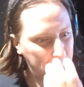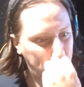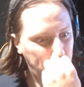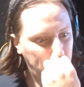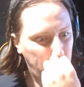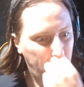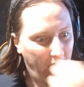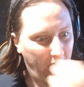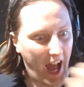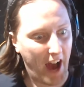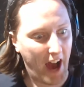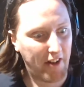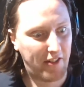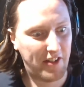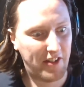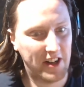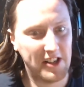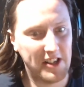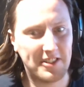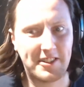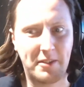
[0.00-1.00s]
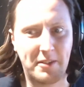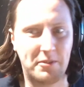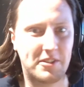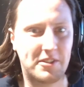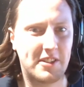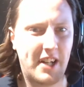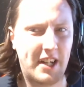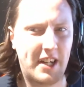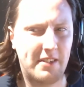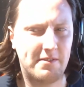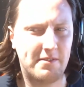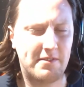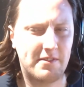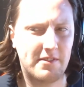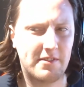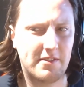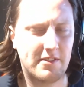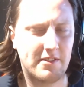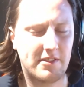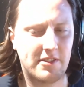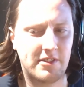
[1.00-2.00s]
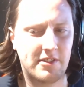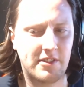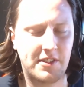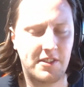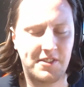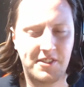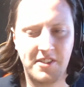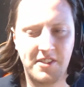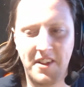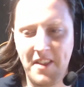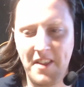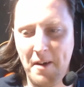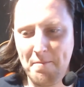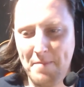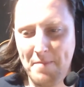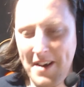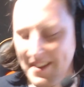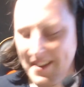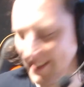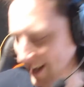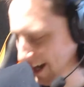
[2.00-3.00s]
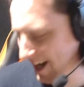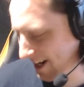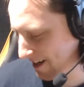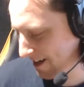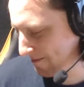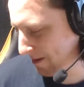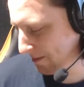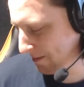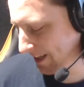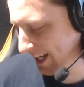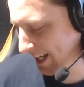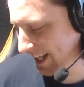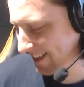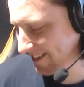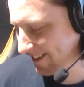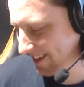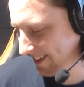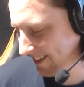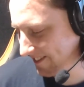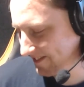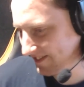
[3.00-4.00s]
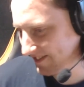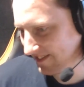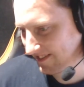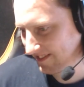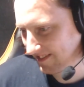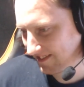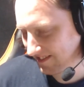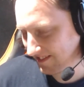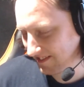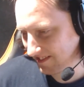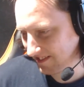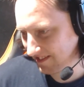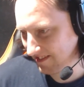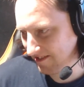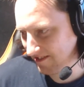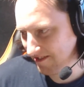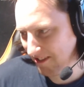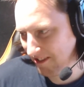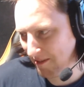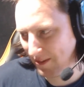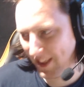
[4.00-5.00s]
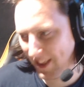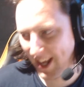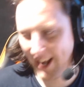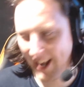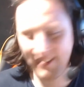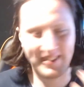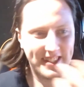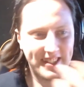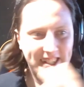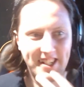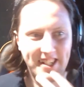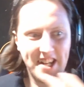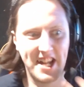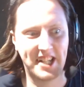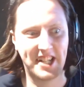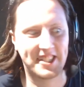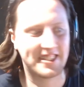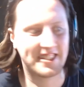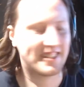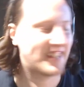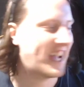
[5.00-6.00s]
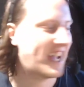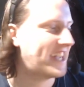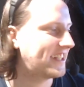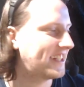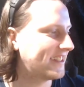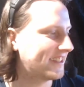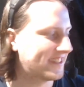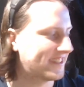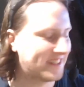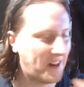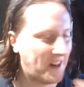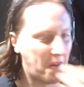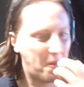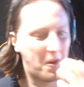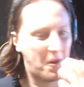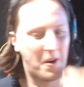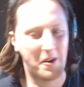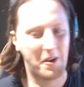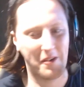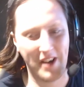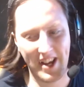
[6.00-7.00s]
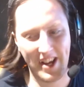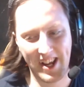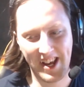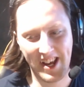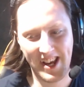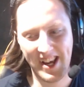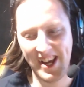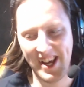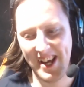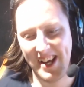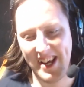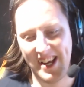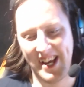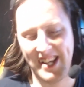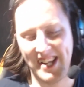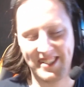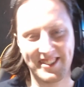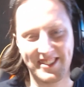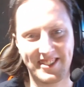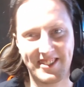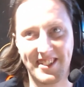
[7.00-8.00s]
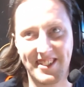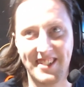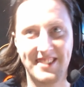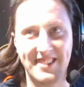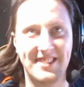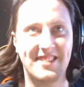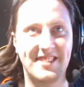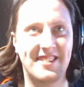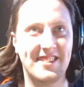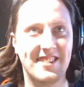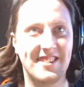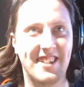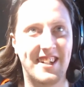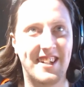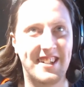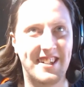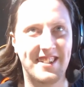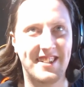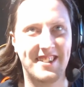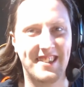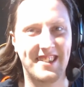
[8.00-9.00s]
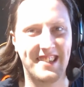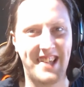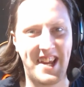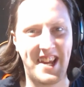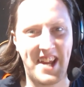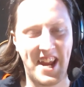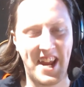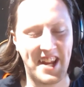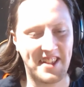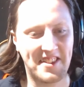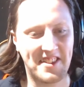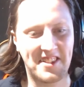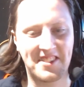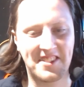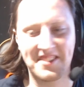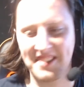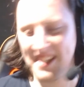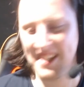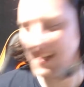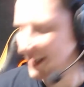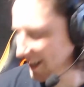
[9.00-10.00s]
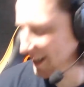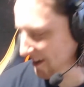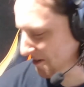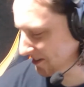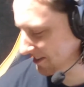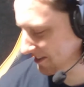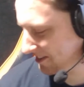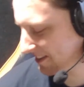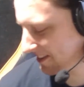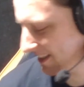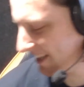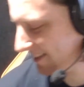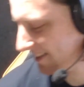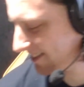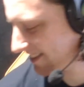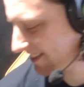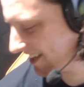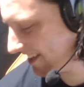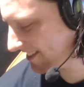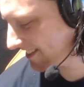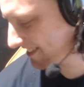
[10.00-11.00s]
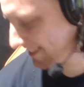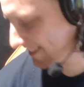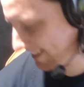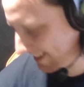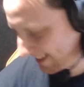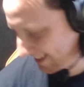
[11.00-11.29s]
At first it was like, it's not that bad, that I could probably eat it. But then after the initial taste that sort of wore away, it just turned into like licking the sea. It was disgusting.